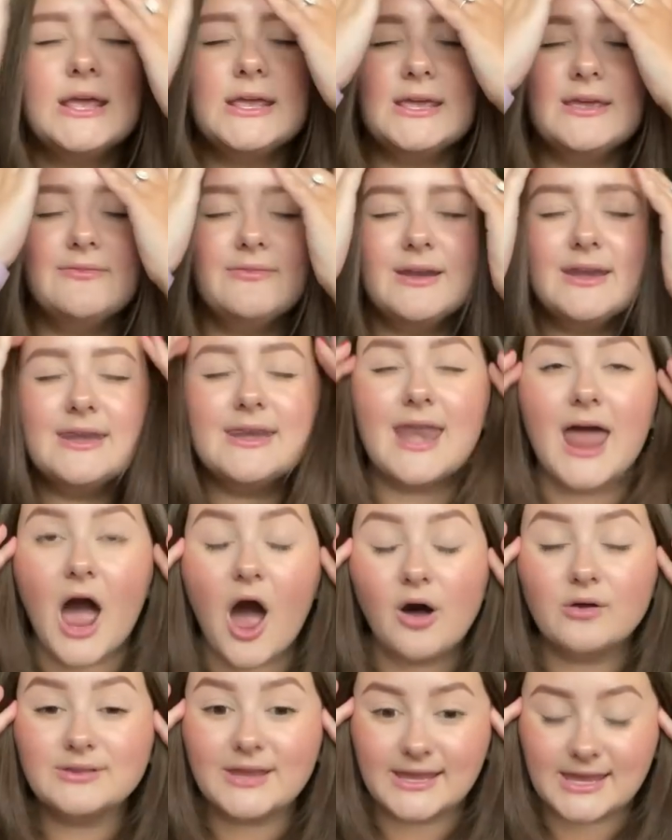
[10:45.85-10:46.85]
Even
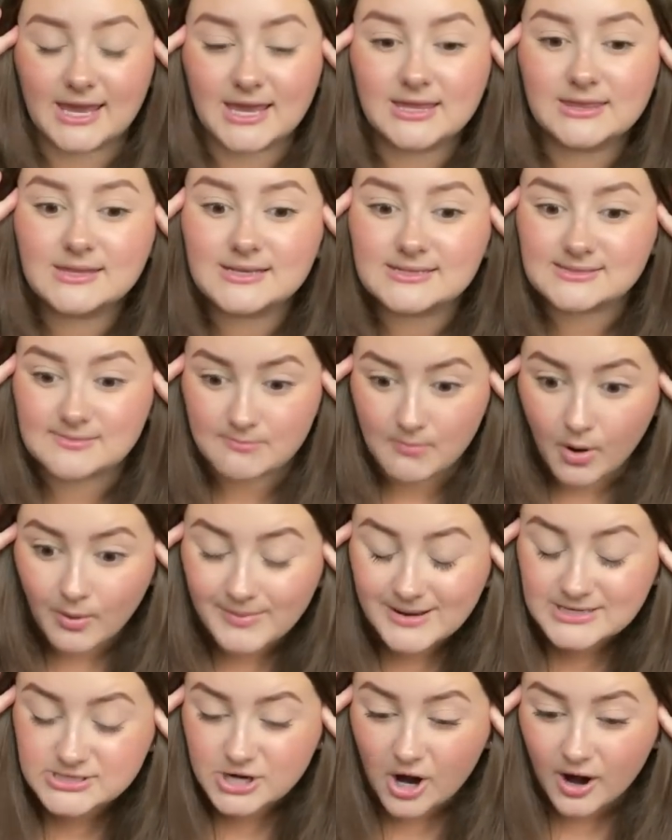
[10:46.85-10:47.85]
now, like in this
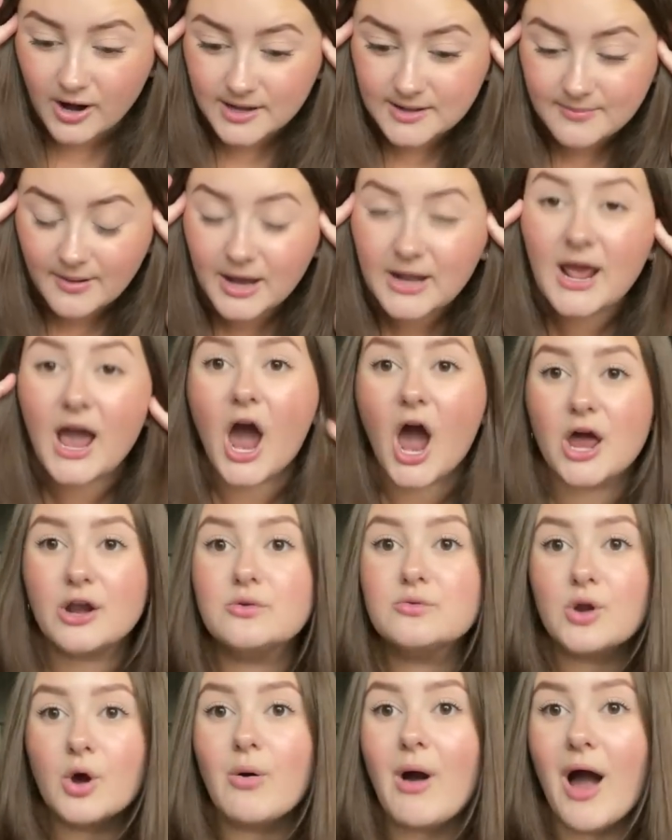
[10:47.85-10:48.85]
moment talking about it, I
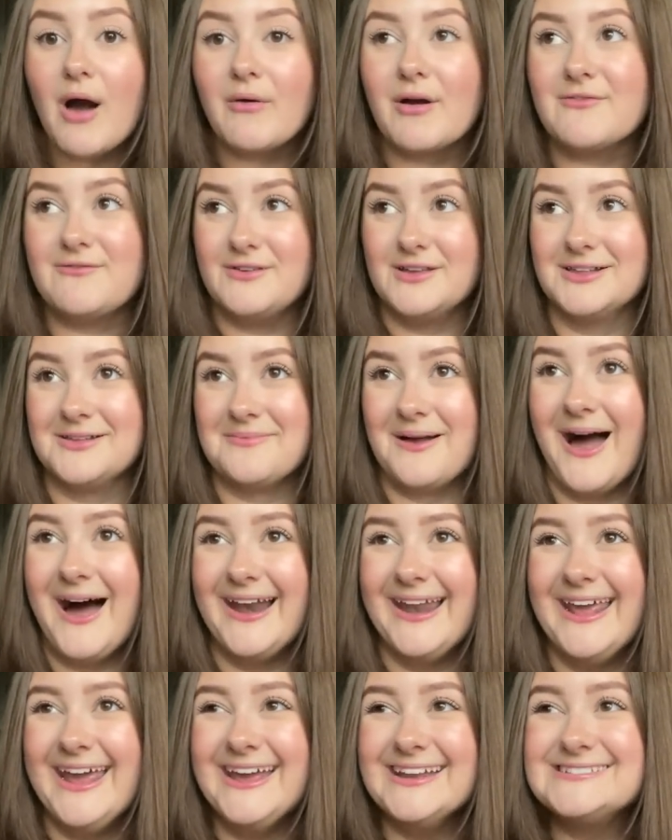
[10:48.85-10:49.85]
don't know how I feel about
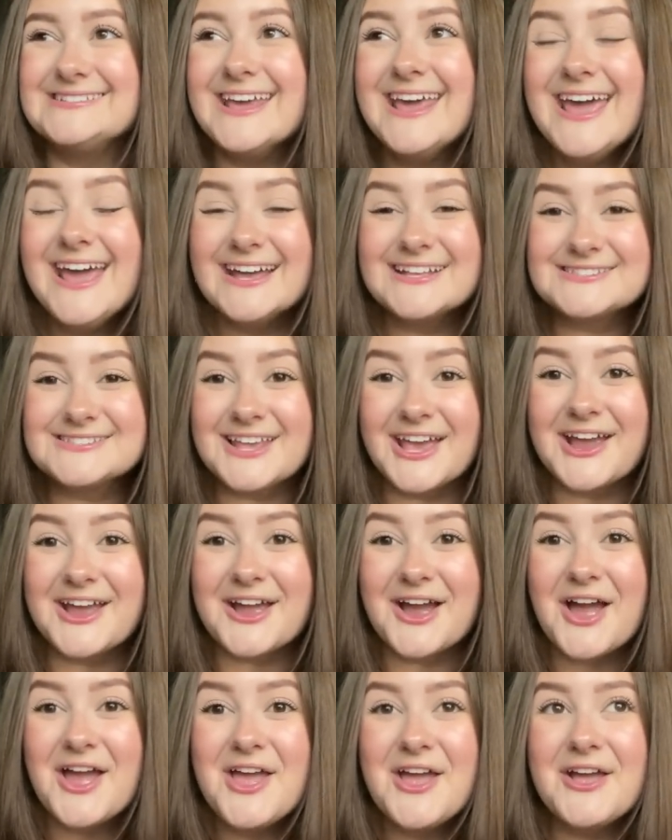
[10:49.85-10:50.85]
it. It's like,
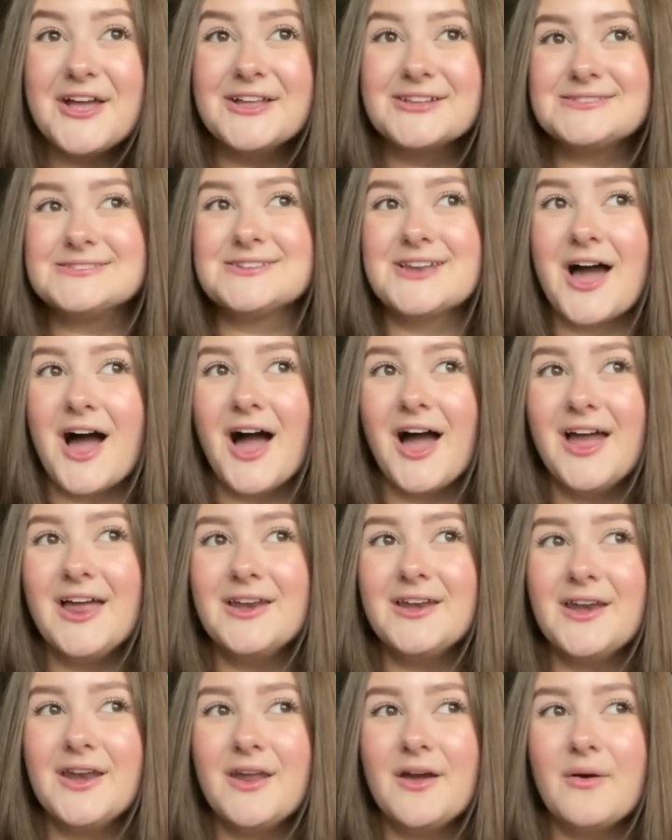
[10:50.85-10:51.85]
it's not
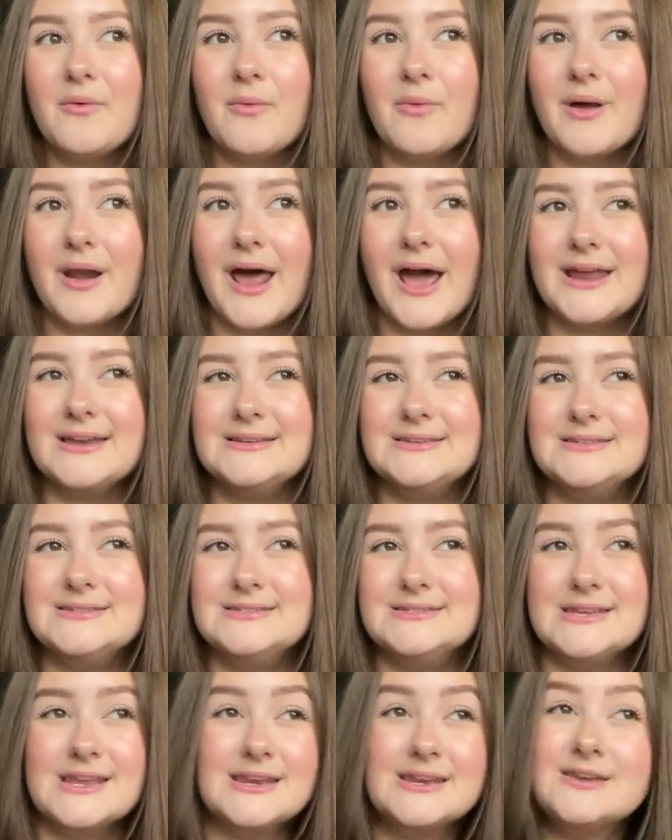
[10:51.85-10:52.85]
what I
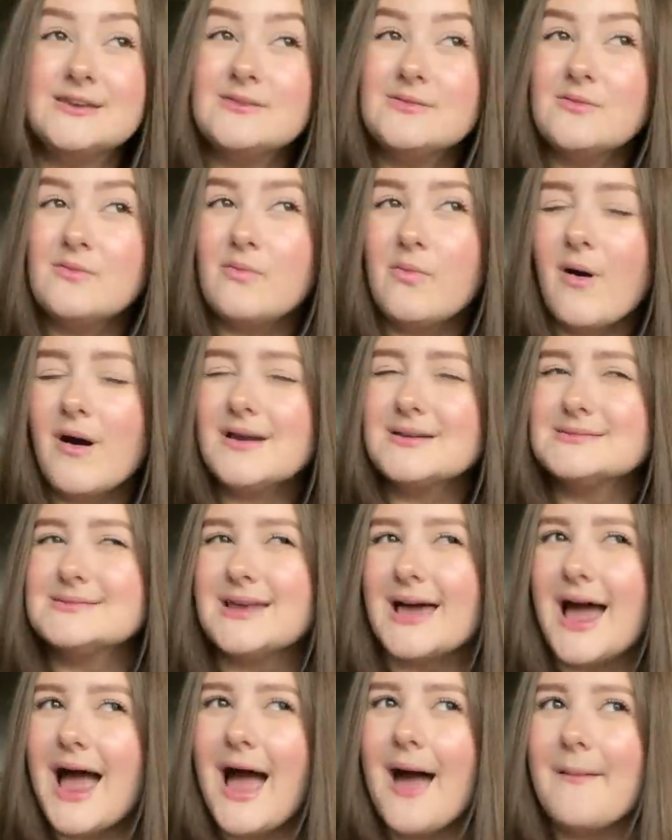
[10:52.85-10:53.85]
didn't want
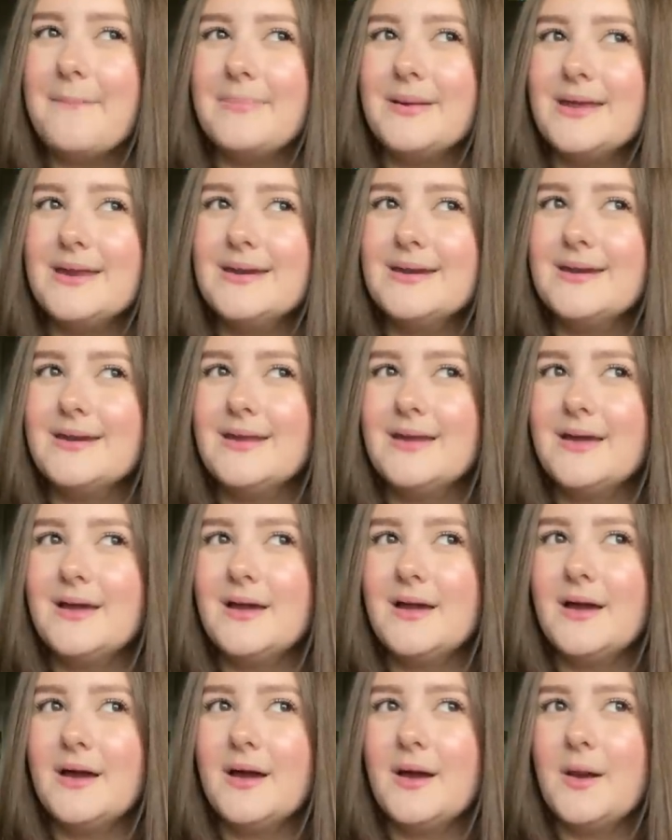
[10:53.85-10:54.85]
to happen,
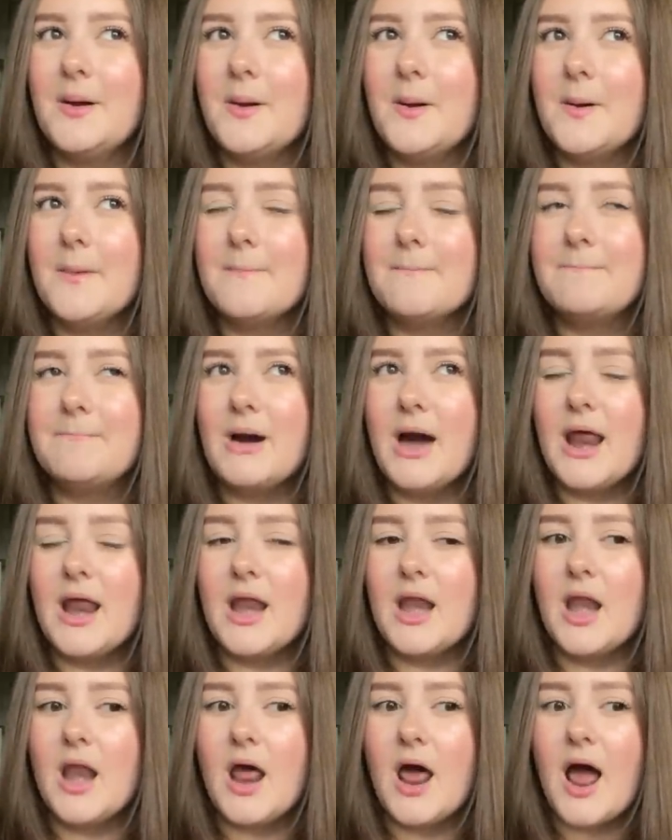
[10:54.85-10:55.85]
but
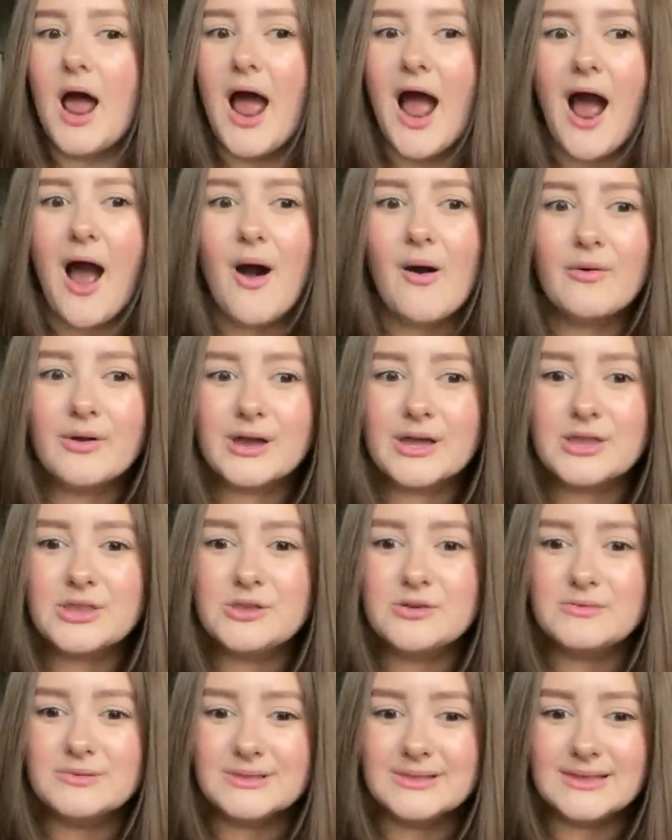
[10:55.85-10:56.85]
how can
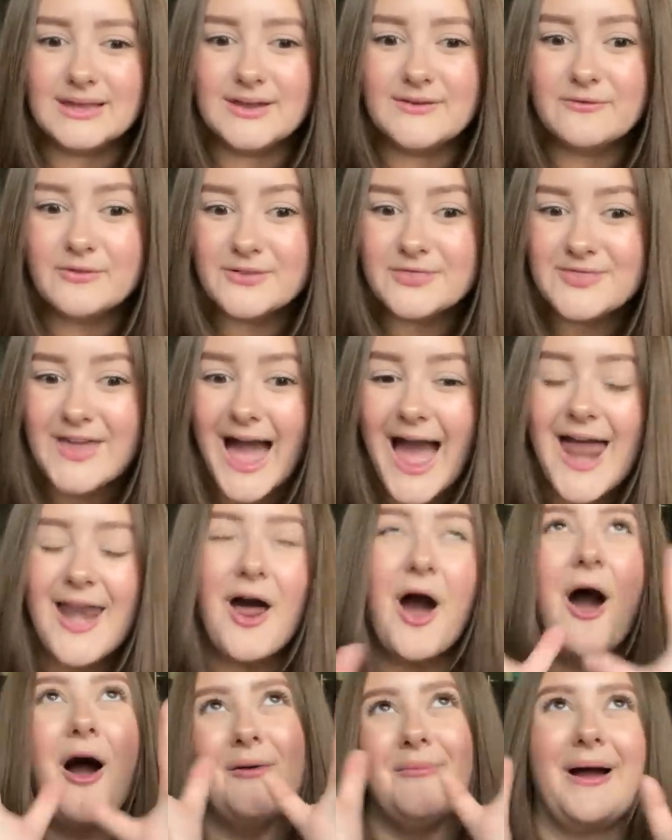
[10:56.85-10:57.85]
you live with that?
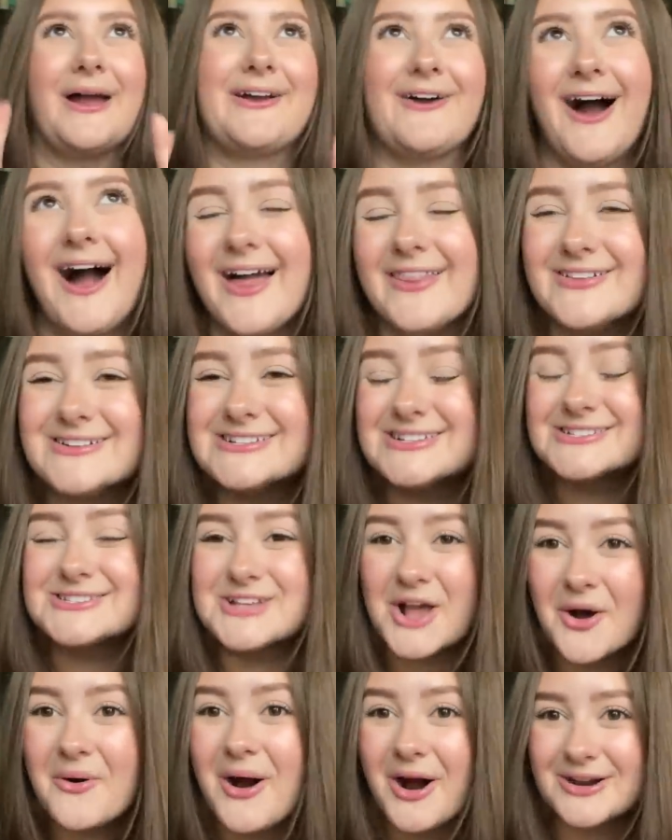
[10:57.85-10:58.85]
Oh my God, this is
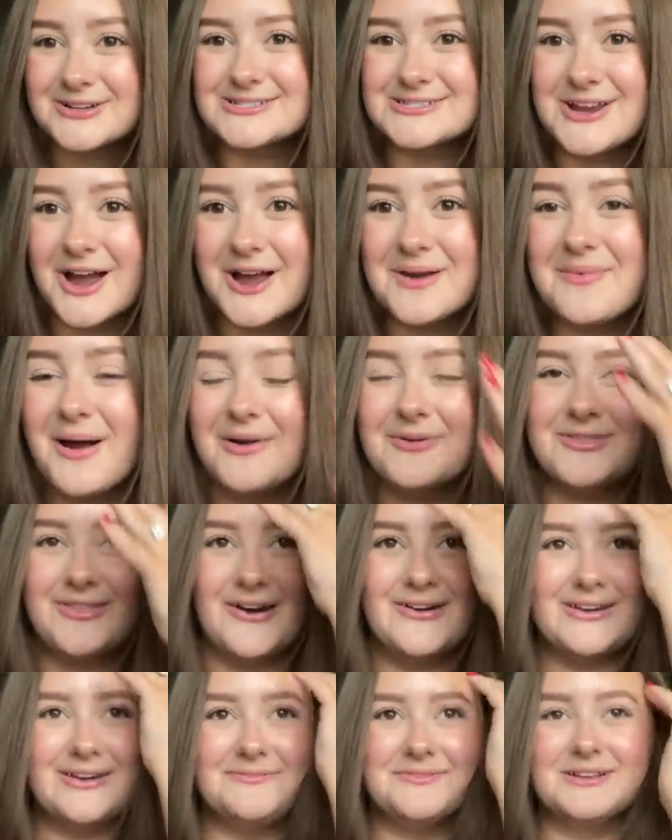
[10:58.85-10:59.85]
so hard to talk about
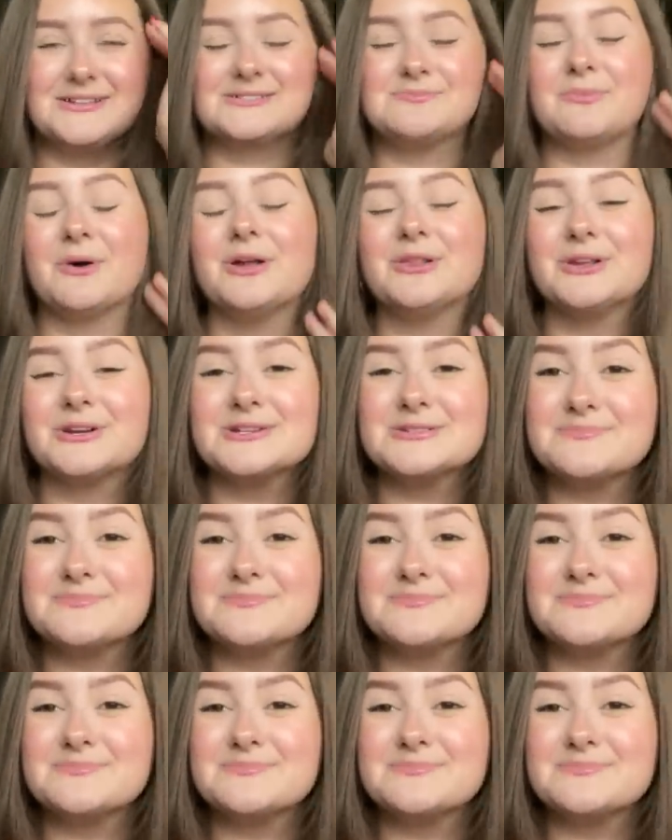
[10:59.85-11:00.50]
without giving spoilers,